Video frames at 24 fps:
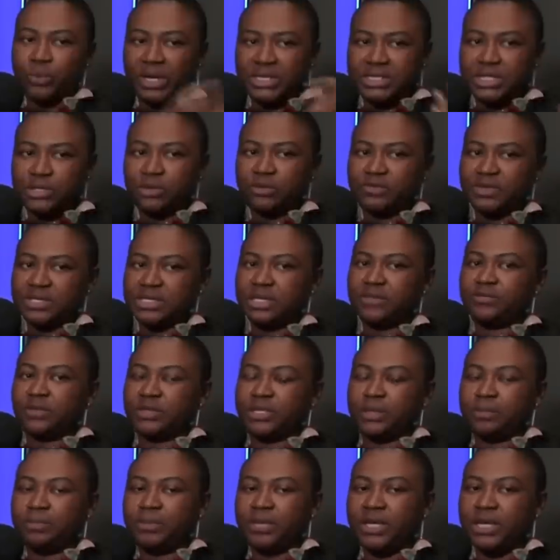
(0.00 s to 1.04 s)
waited obviously for
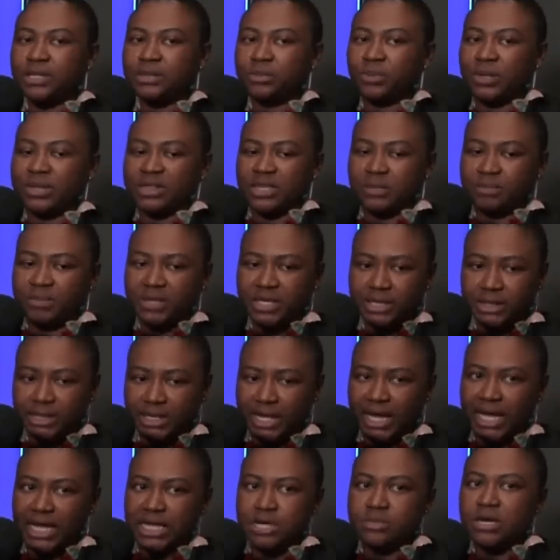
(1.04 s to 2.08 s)
the pin. When the pin
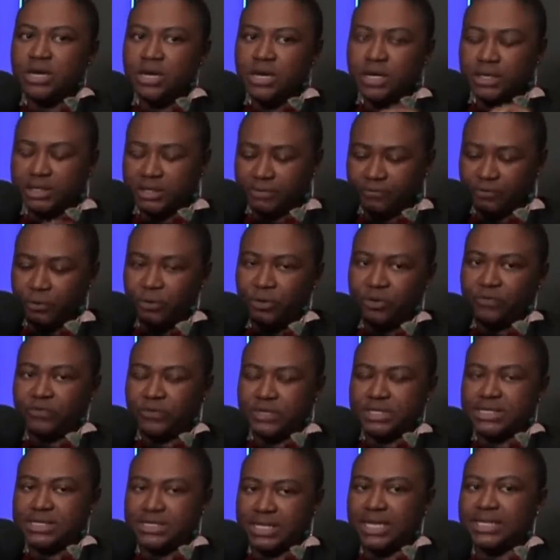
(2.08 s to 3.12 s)
came, the very
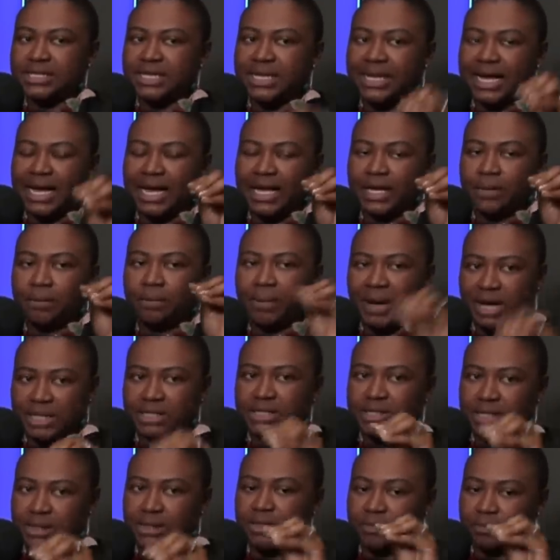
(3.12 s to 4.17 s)
first day that I
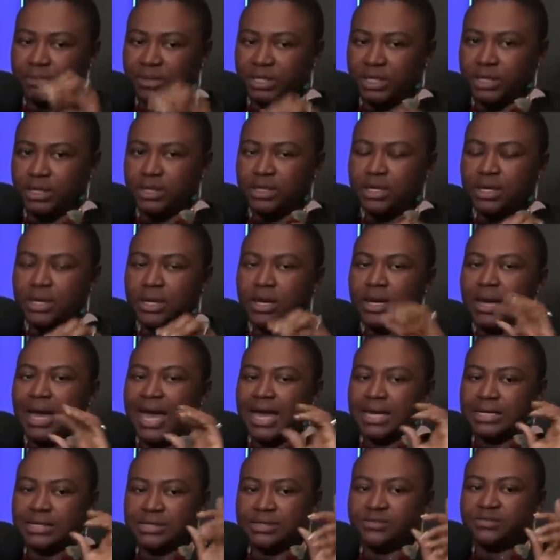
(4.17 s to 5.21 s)
punched in the pin,
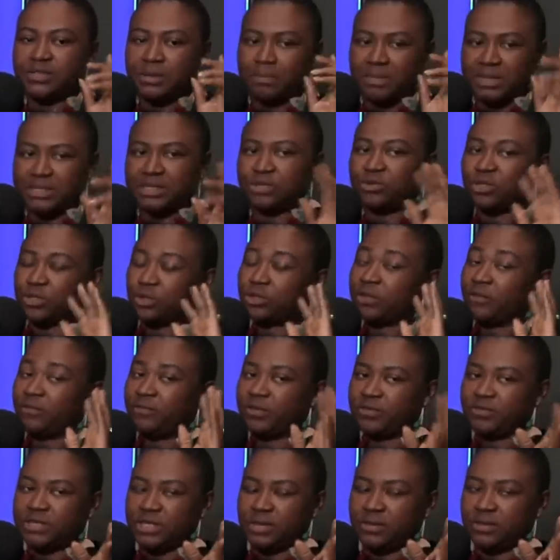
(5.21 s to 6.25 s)
I received a message, it was on the
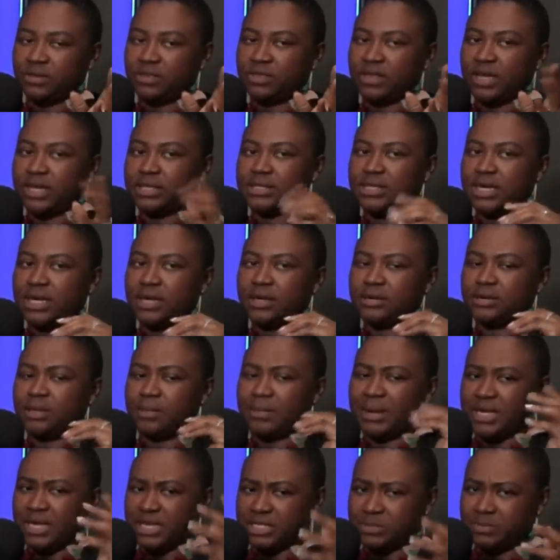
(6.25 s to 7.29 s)
15th, that the
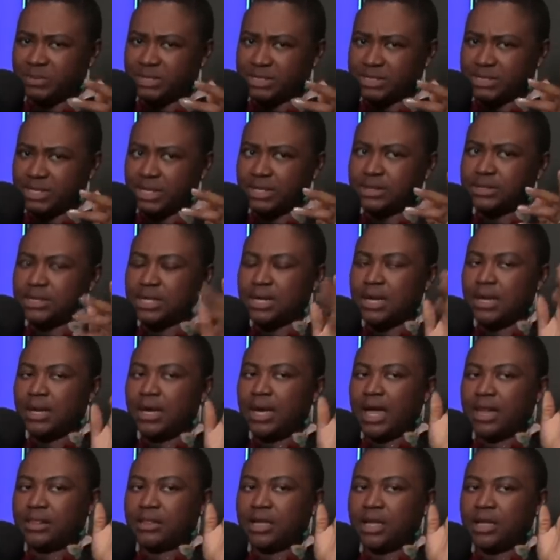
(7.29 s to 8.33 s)
money has been sent.
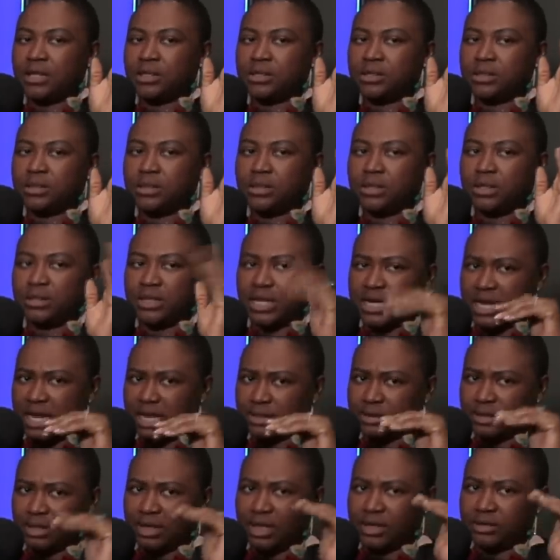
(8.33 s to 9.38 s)
And then the
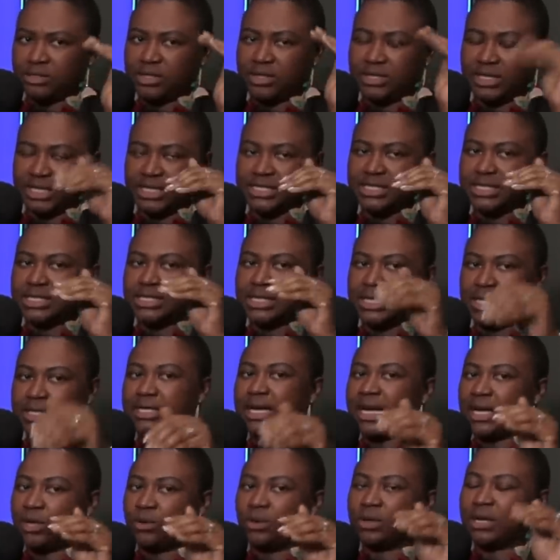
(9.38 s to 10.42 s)
next 3 days
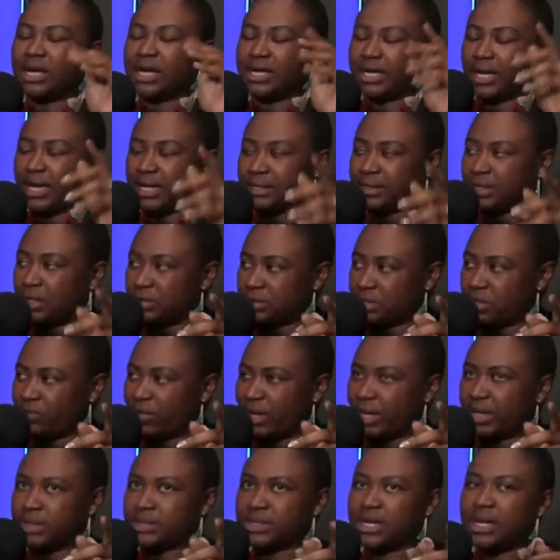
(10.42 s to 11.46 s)
later, I got like 8,000
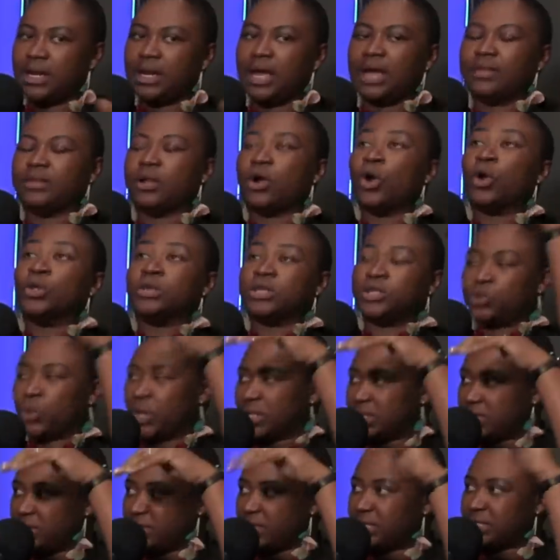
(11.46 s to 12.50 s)
rand. And then on the
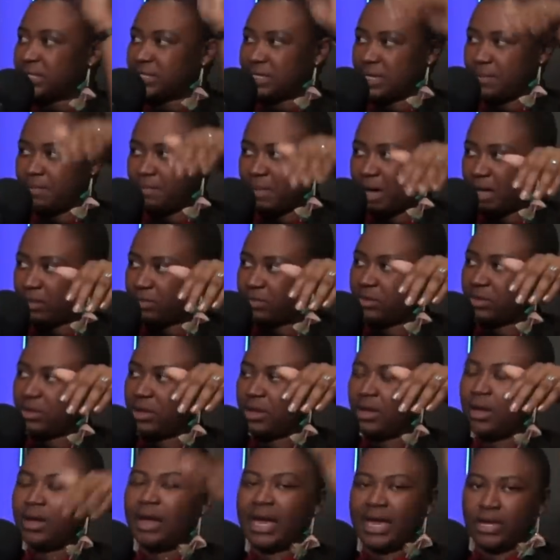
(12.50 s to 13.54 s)
23rd same month,
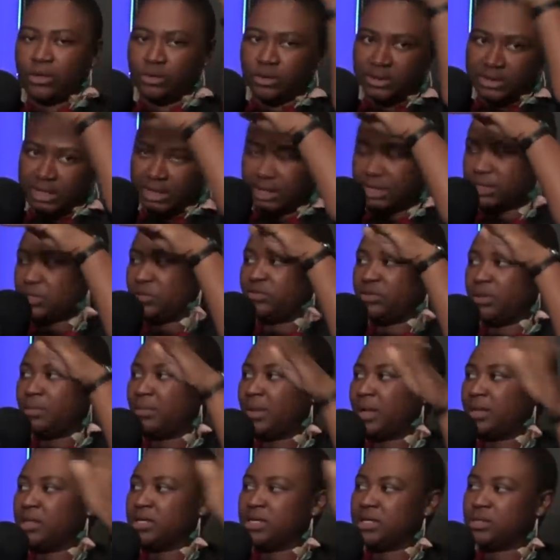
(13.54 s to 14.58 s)
I got the rest of the
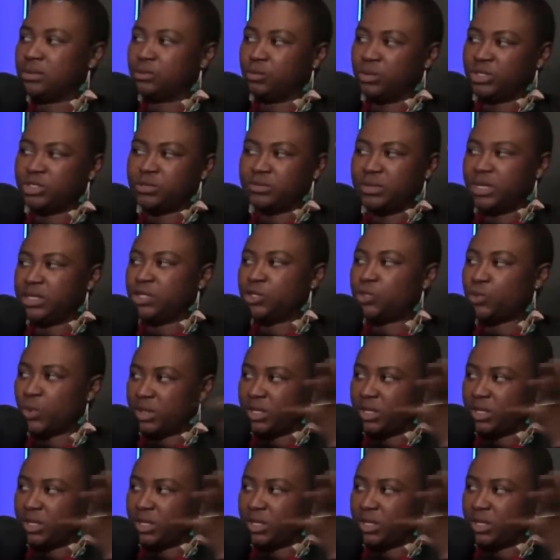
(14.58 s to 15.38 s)
money, which made it